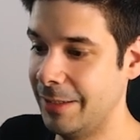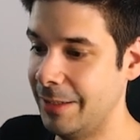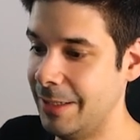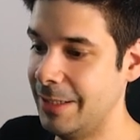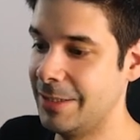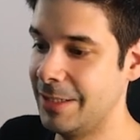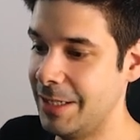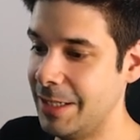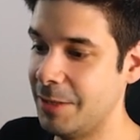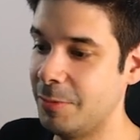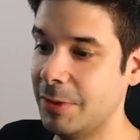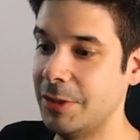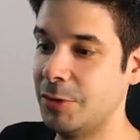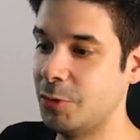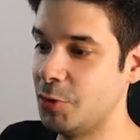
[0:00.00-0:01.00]
is
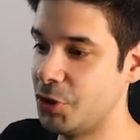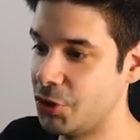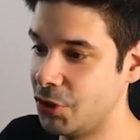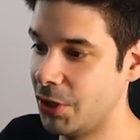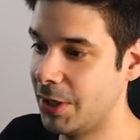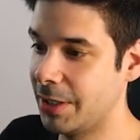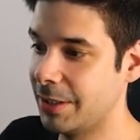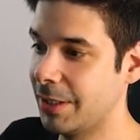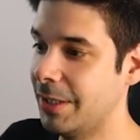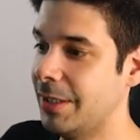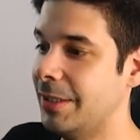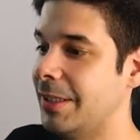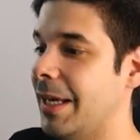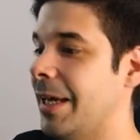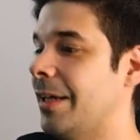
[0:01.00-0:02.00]
equal to shared
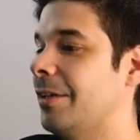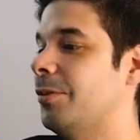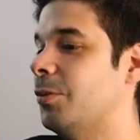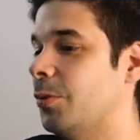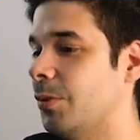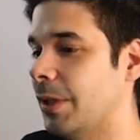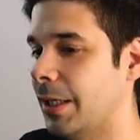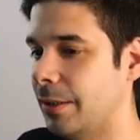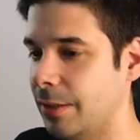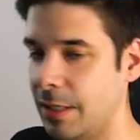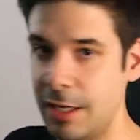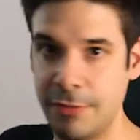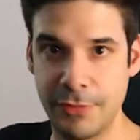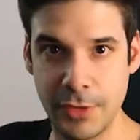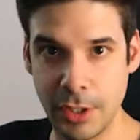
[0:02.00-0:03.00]
then do that
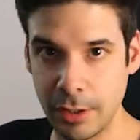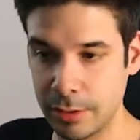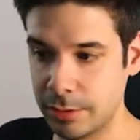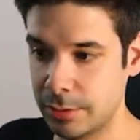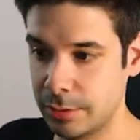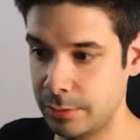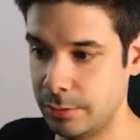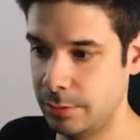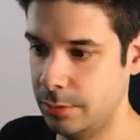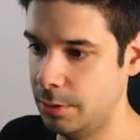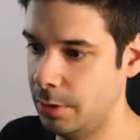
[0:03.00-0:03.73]
if not you